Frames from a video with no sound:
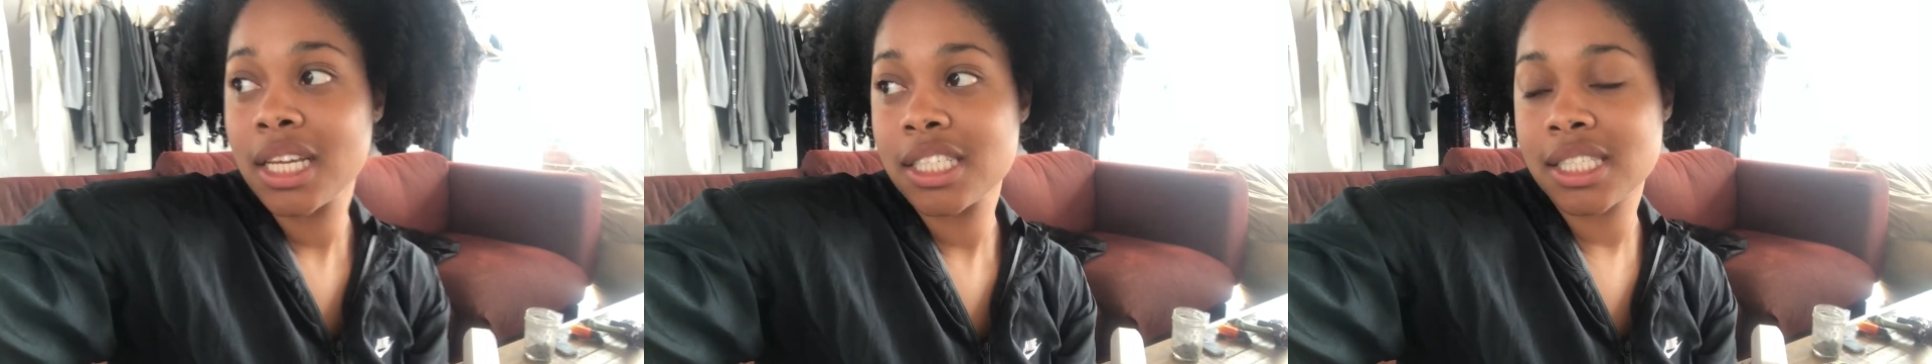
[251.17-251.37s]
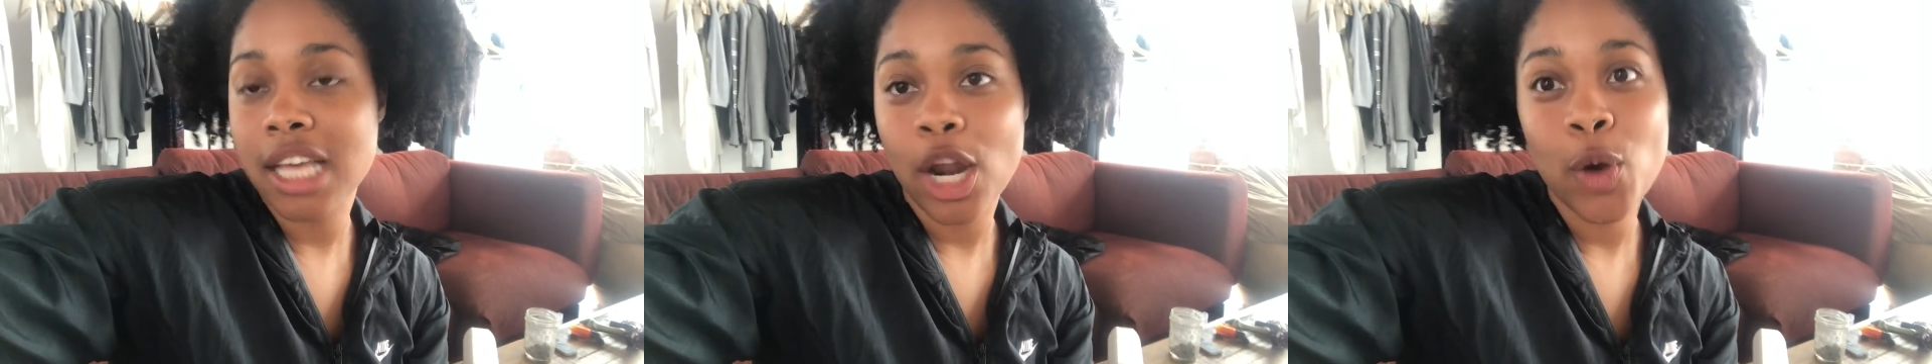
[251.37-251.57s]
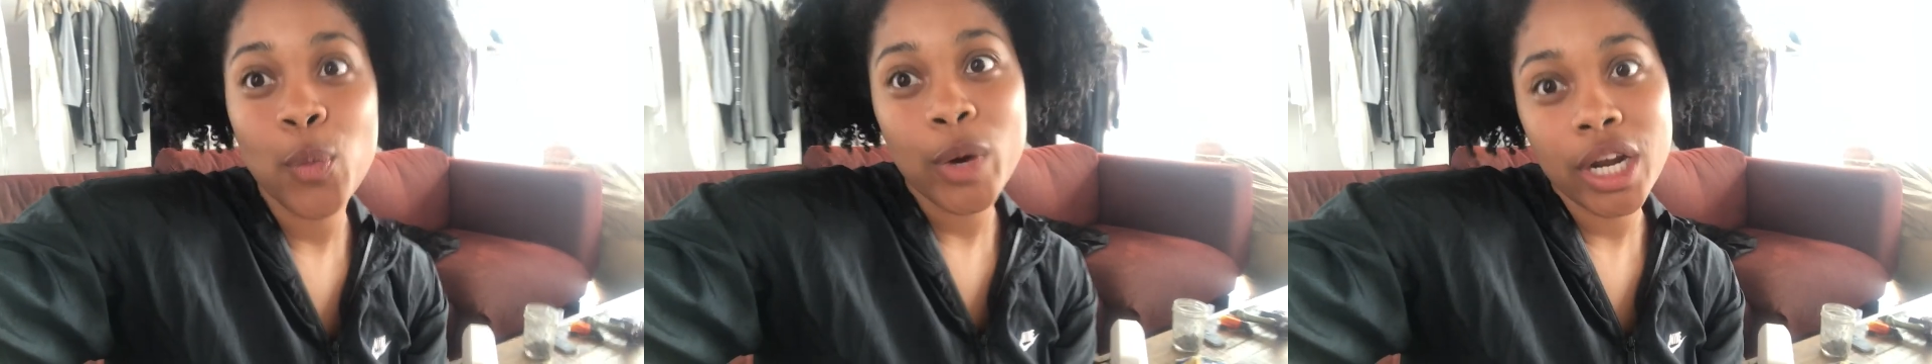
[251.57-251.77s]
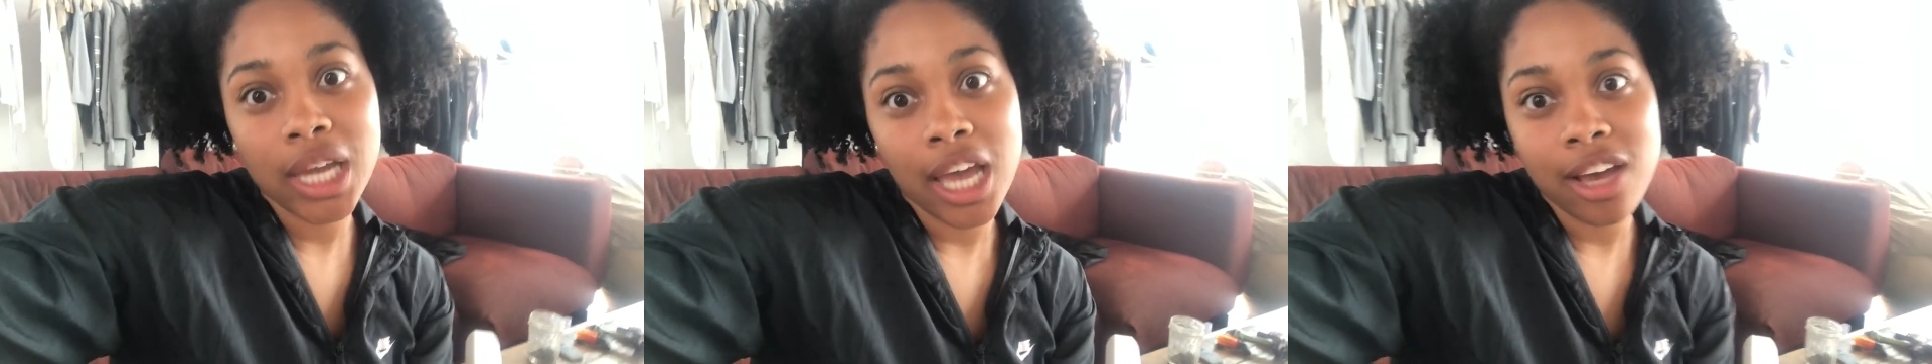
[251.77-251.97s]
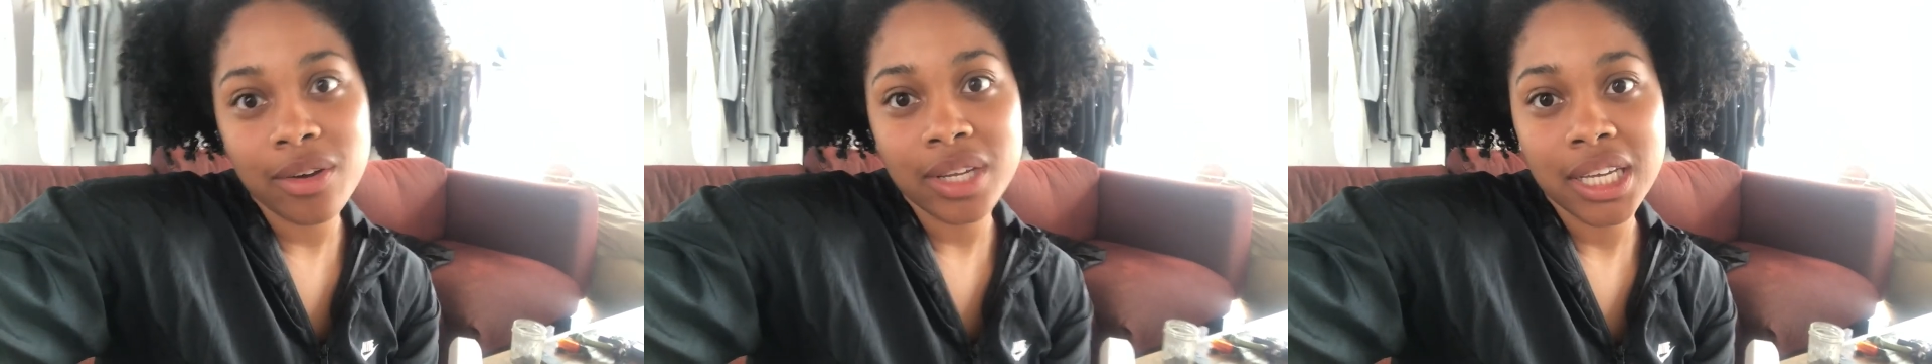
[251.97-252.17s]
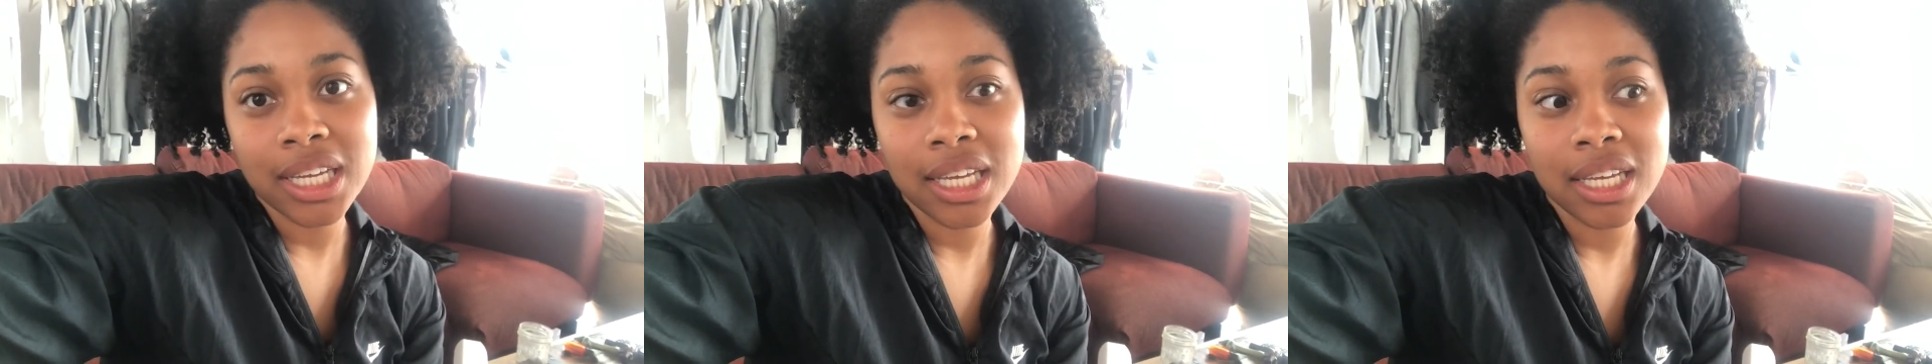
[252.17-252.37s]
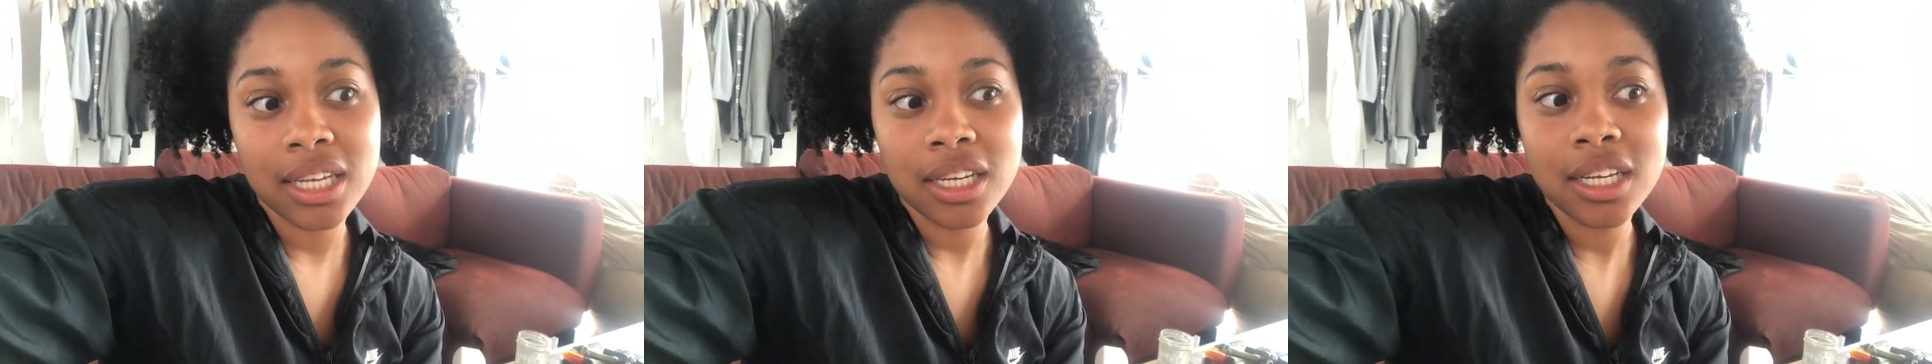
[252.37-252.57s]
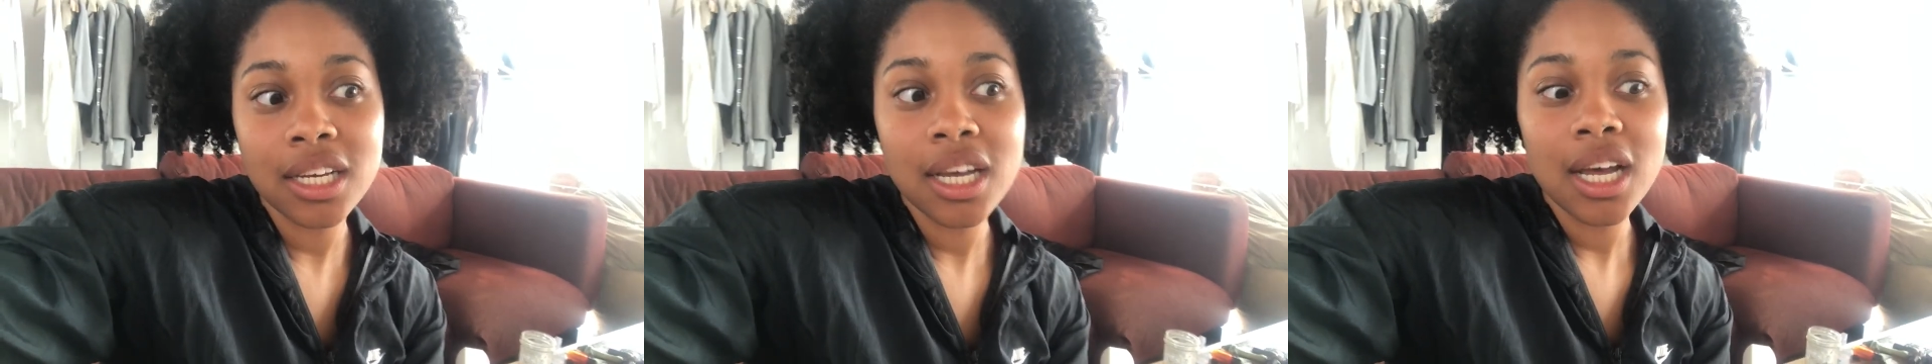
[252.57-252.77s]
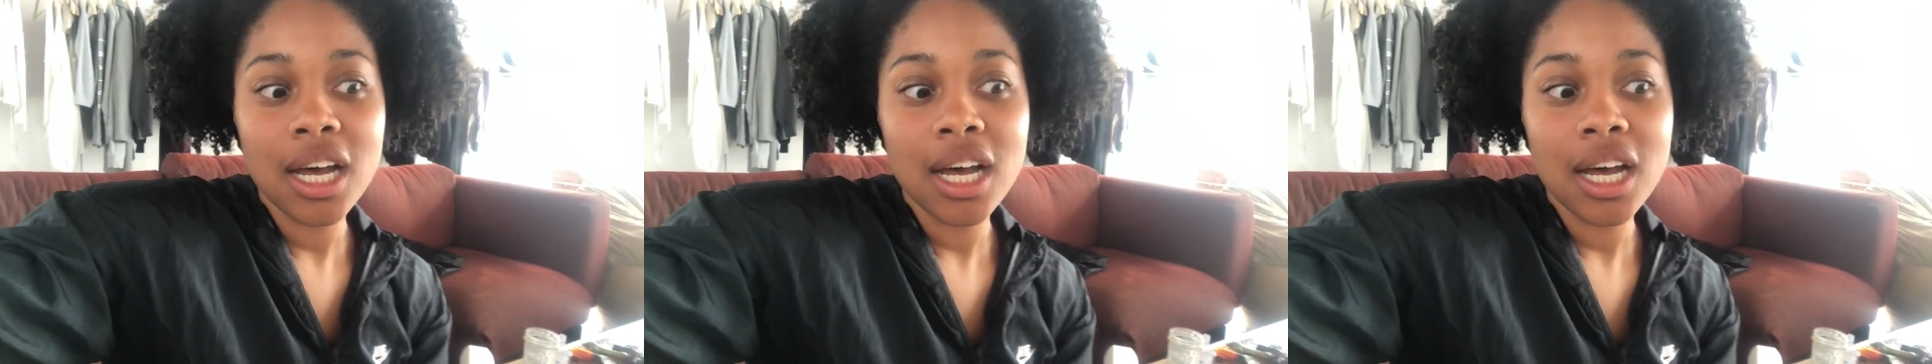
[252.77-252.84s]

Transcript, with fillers: just got a workout in.